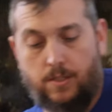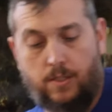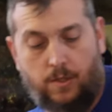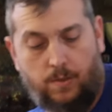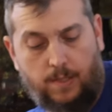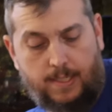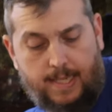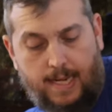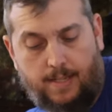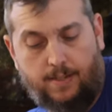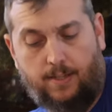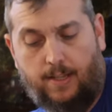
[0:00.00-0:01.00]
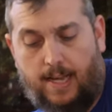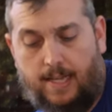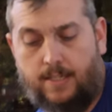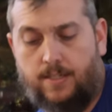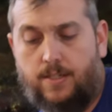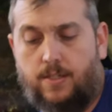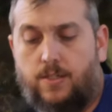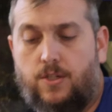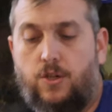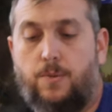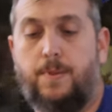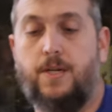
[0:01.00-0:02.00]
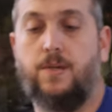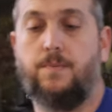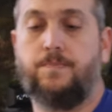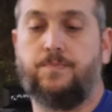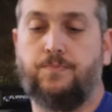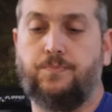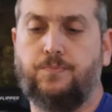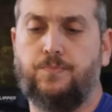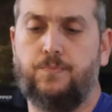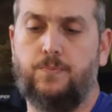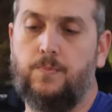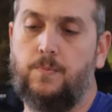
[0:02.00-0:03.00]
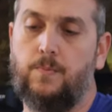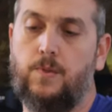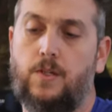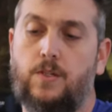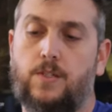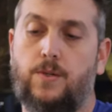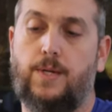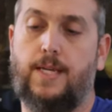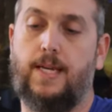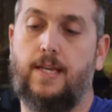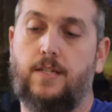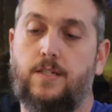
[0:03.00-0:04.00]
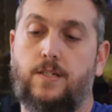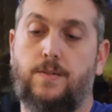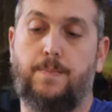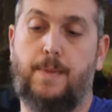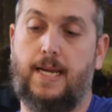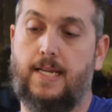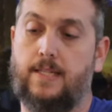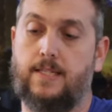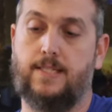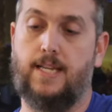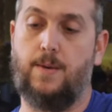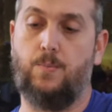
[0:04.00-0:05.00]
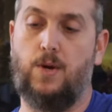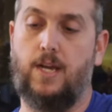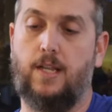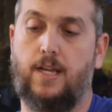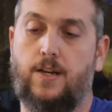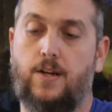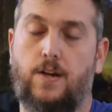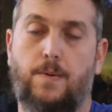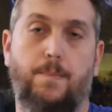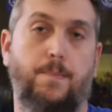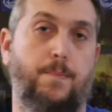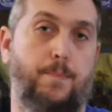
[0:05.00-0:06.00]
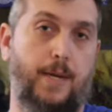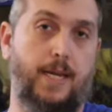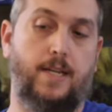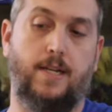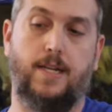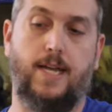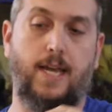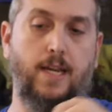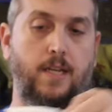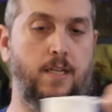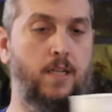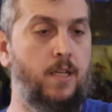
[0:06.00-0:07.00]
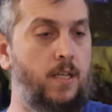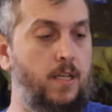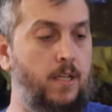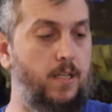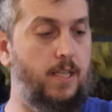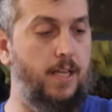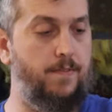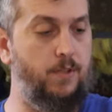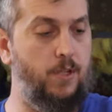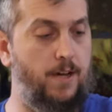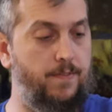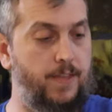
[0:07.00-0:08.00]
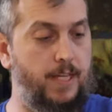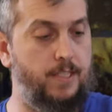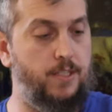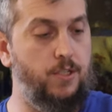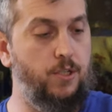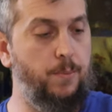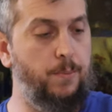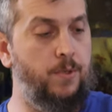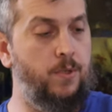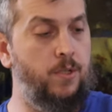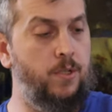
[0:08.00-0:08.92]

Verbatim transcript: So let's add the last scoop here. So again, make it the same way like you're bake in a cake, level off that scoop,